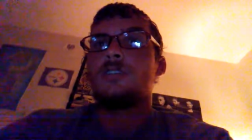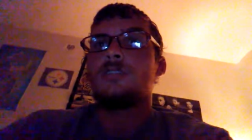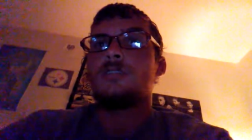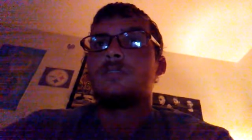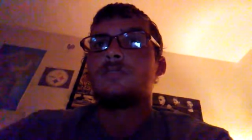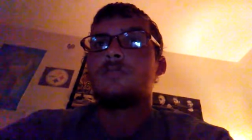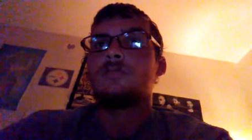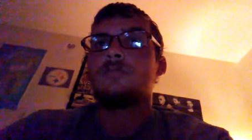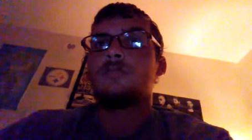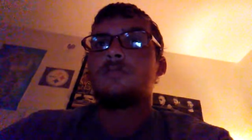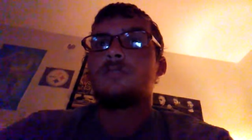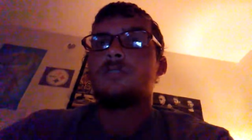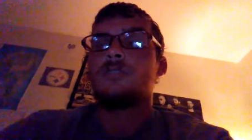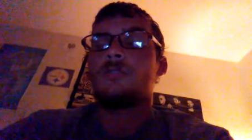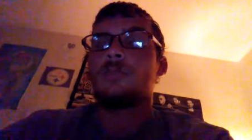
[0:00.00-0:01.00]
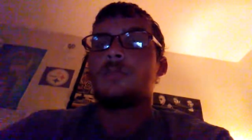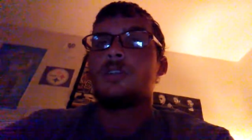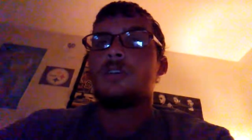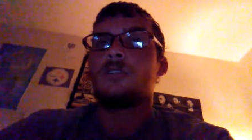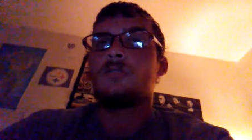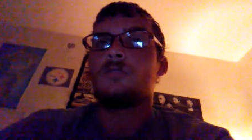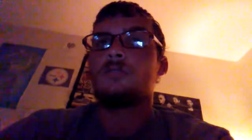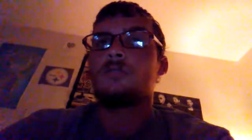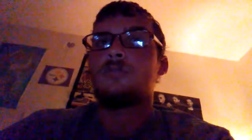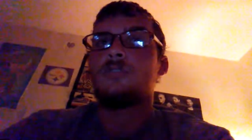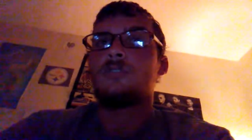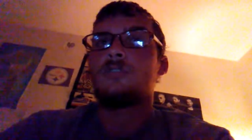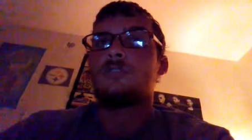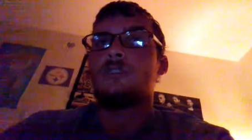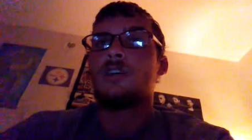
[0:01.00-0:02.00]
So I'm going to go through
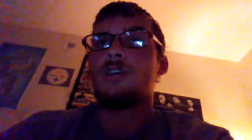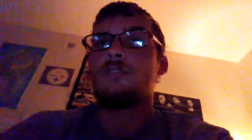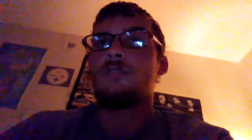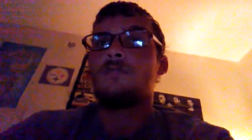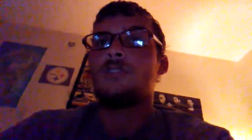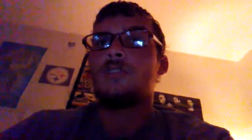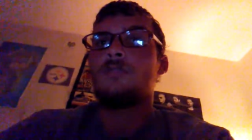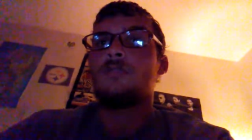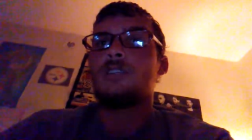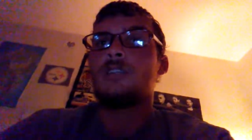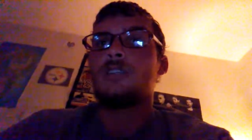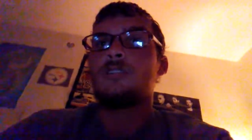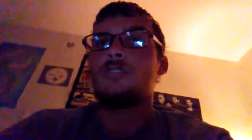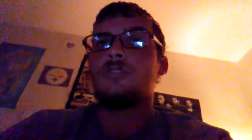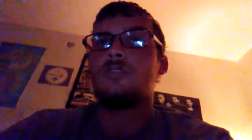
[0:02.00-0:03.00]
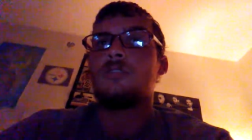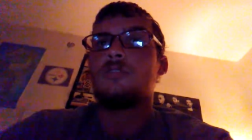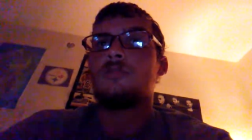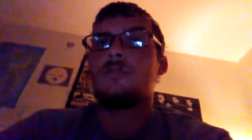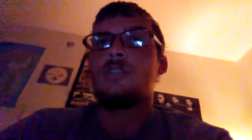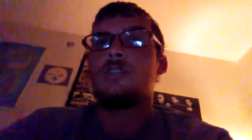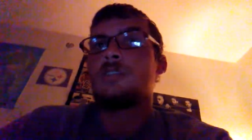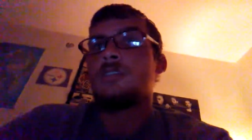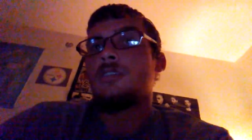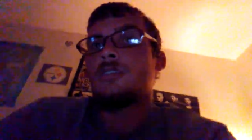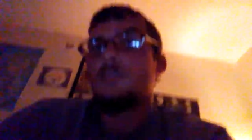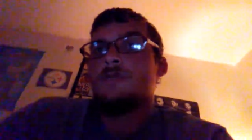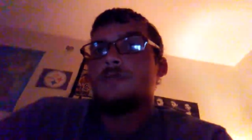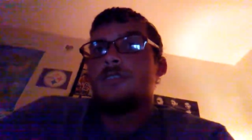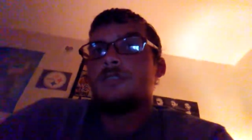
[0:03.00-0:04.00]
this track review and let you know what I thought
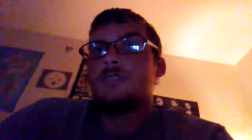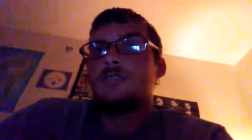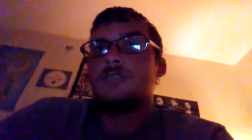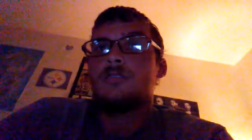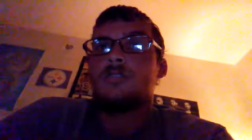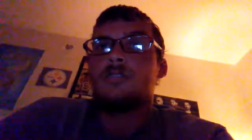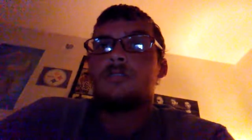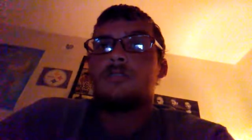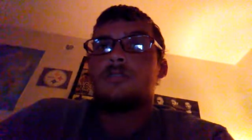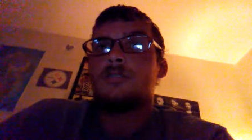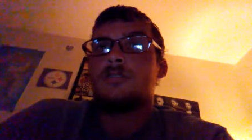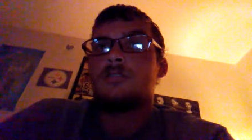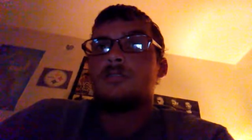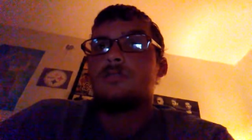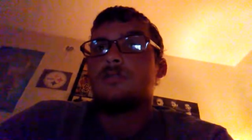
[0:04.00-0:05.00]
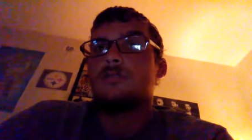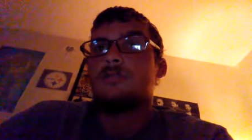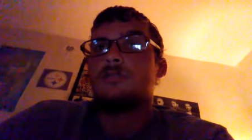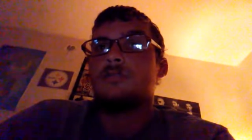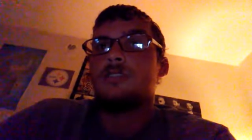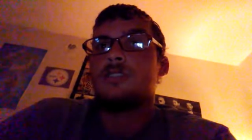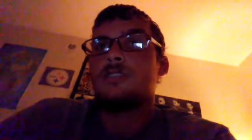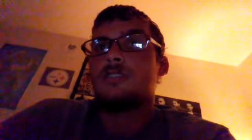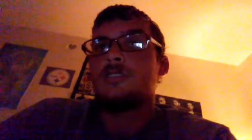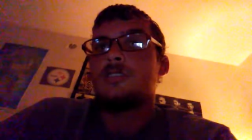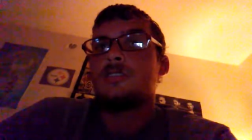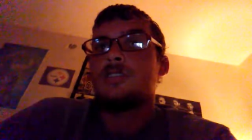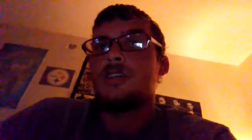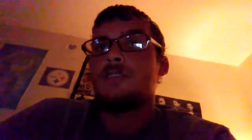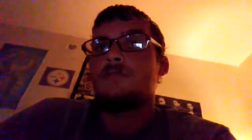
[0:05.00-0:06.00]
of this song. So let's
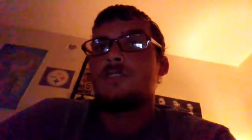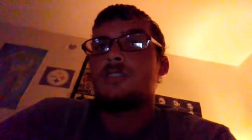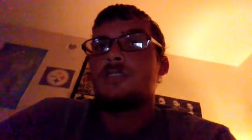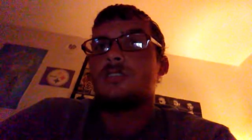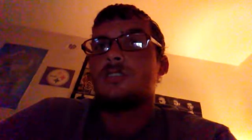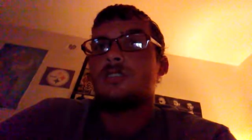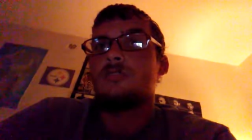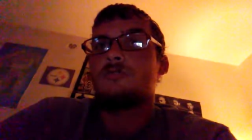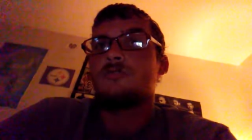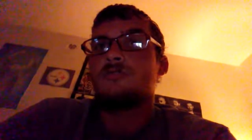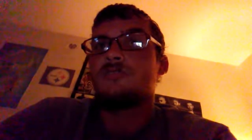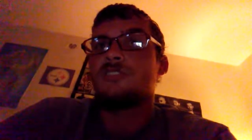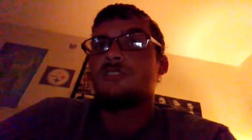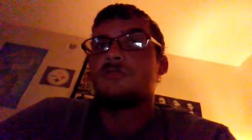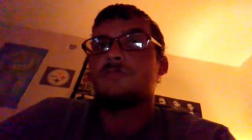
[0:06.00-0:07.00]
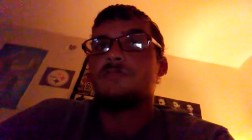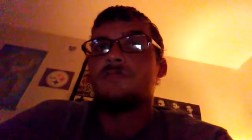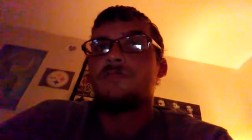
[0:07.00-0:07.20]
dive into this review.